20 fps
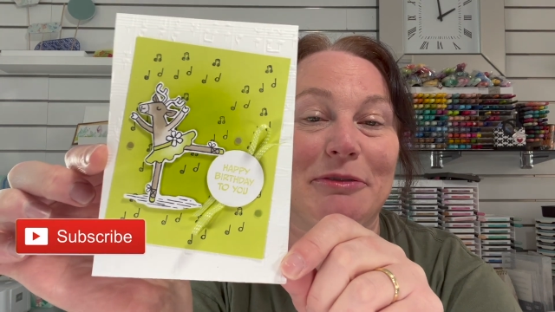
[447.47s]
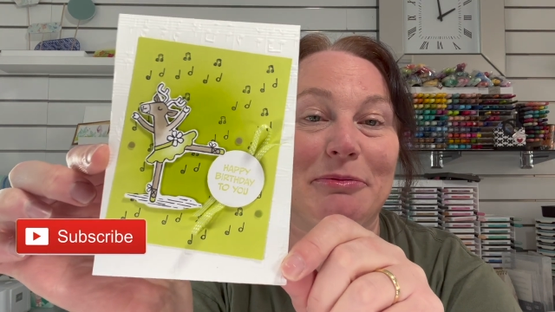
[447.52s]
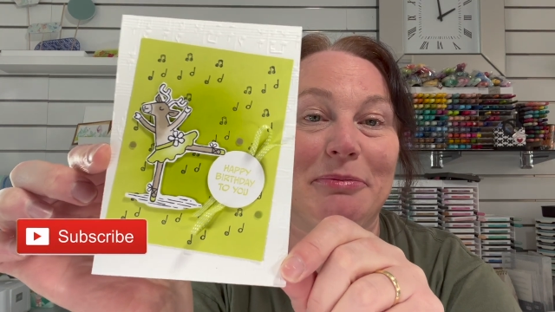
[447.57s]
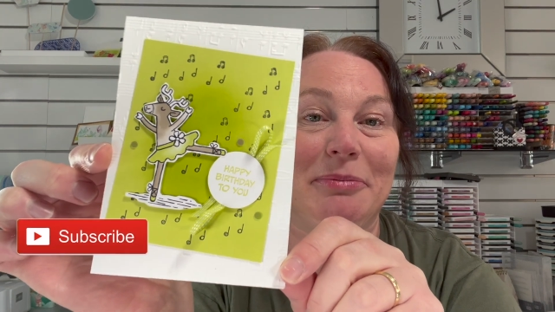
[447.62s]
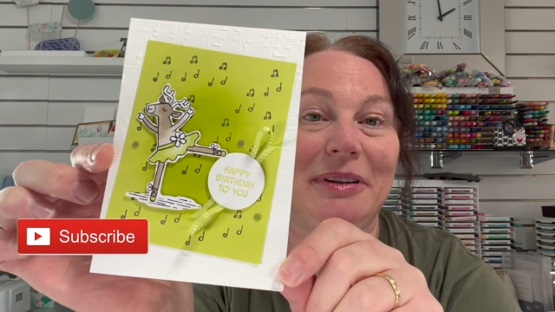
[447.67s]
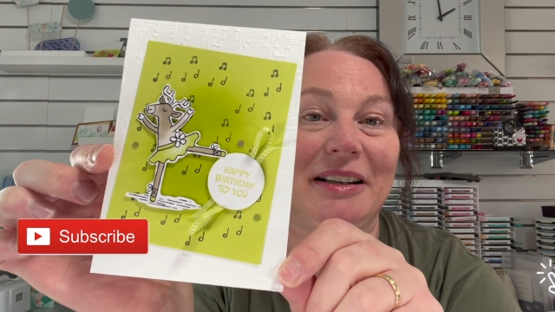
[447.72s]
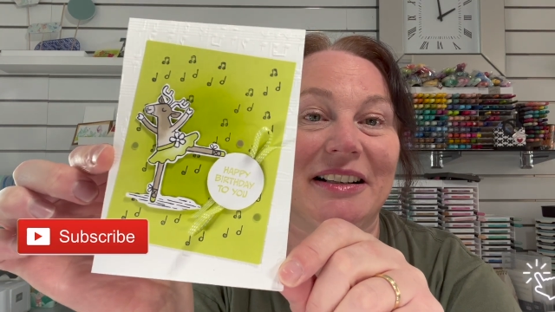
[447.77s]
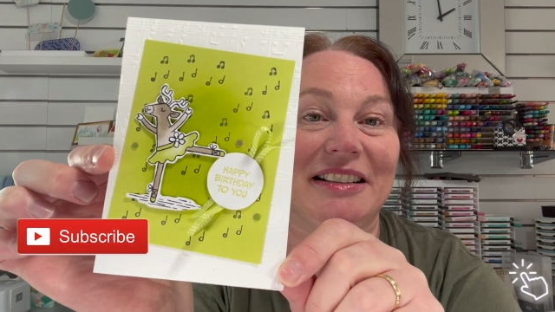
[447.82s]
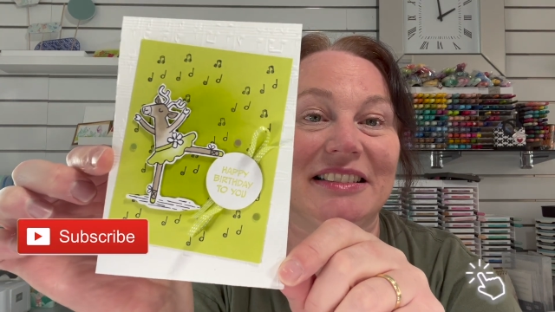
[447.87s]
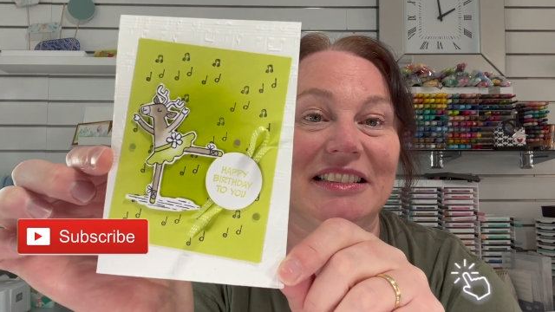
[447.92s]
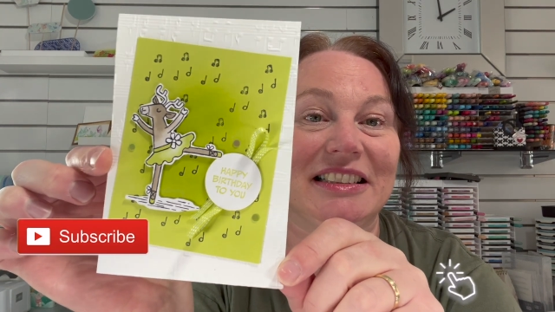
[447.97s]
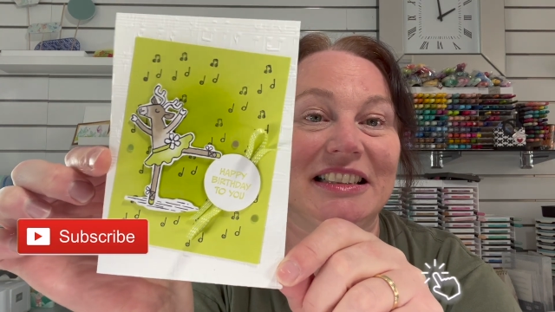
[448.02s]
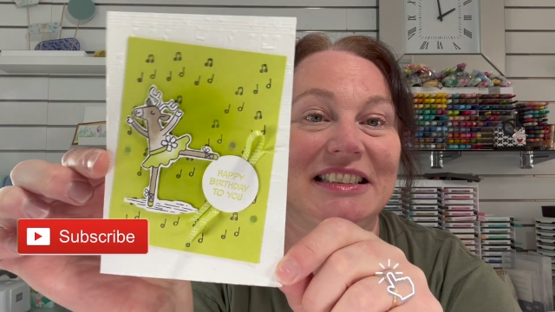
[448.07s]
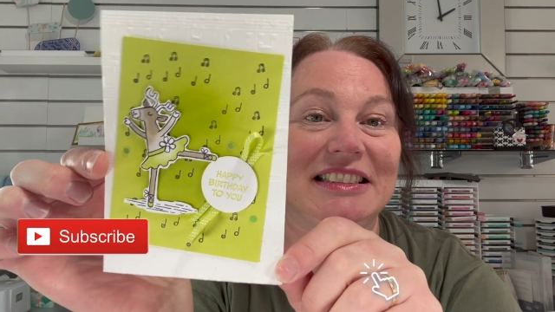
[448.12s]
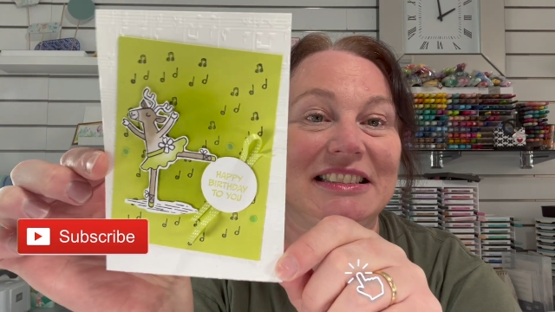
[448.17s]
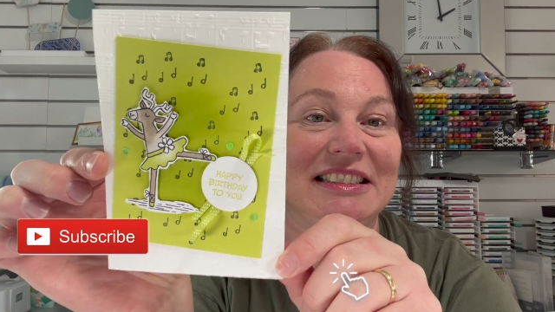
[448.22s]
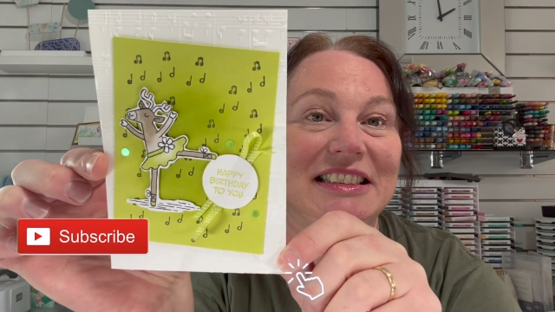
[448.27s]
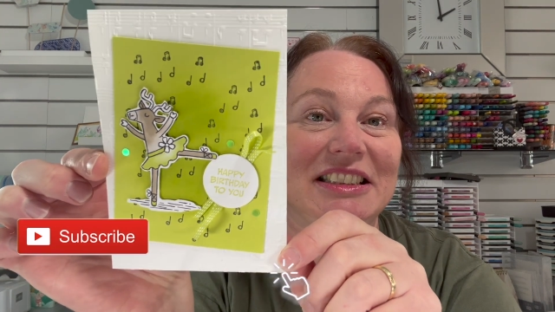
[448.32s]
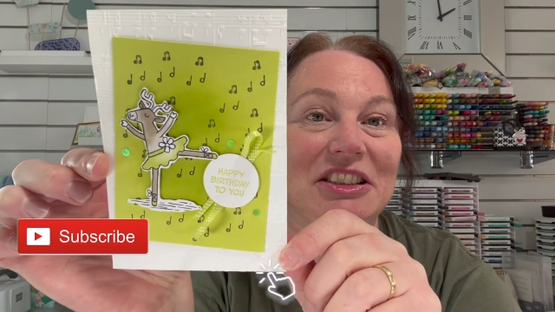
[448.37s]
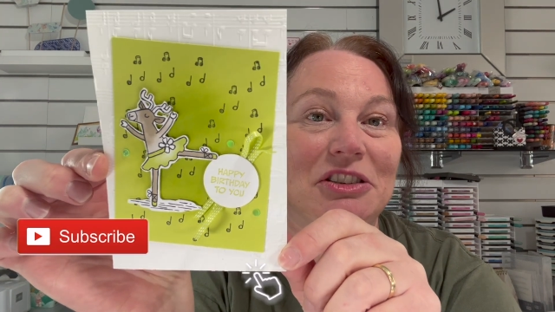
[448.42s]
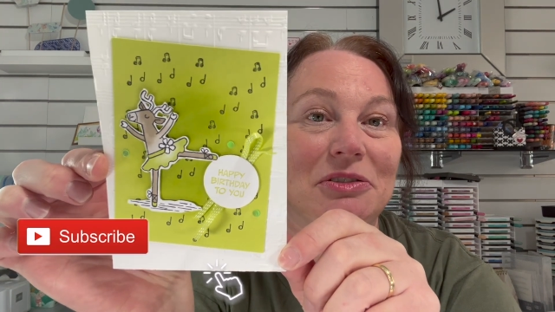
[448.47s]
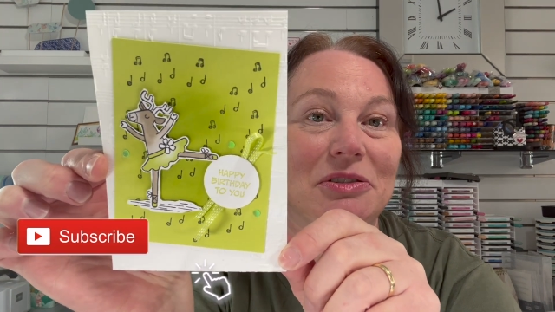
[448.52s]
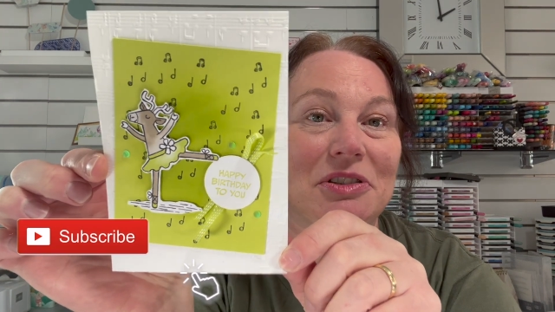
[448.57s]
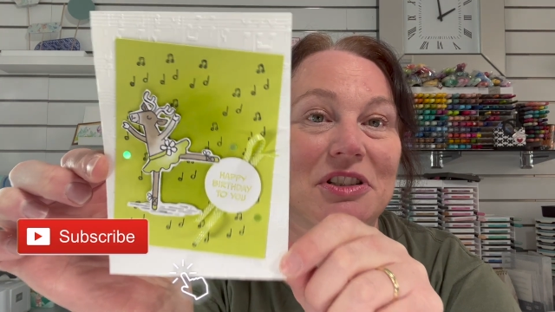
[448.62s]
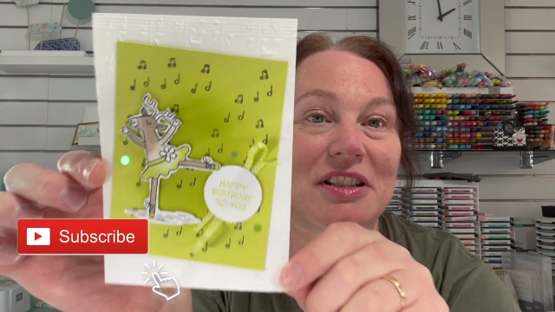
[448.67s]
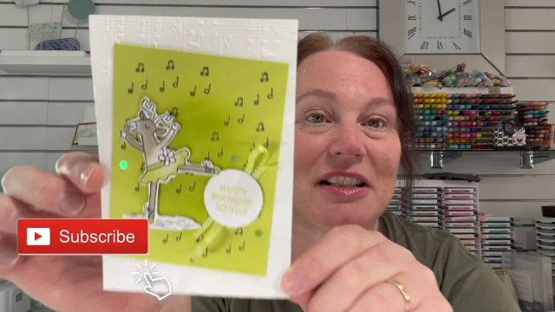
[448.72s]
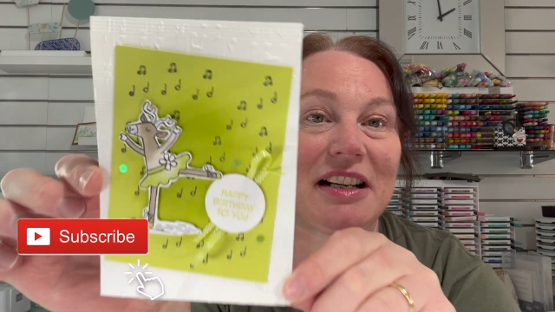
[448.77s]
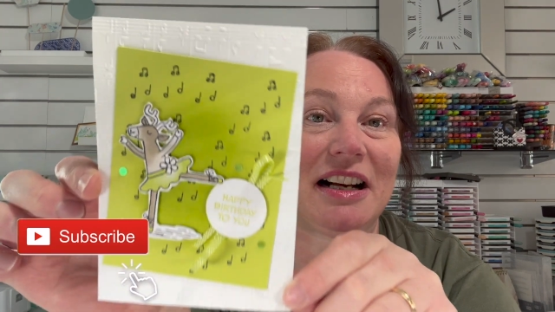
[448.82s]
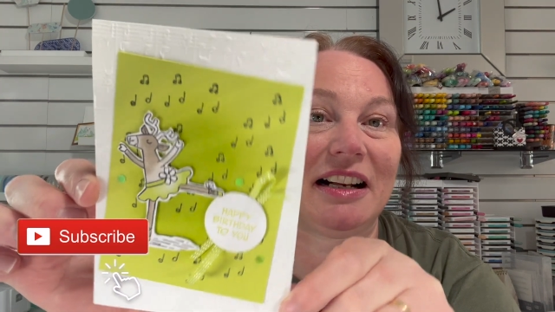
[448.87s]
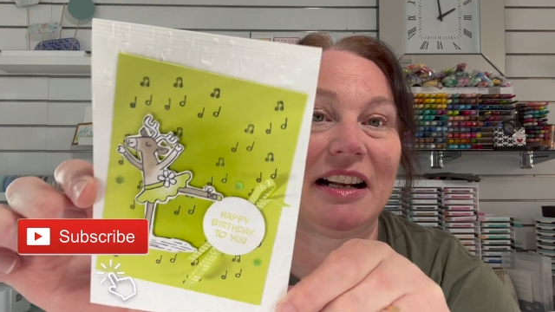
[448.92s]
But isn't this a gorgeous
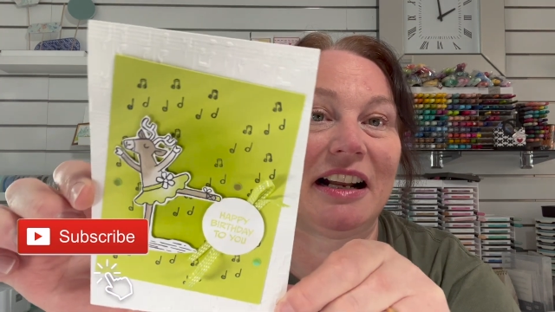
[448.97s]
card?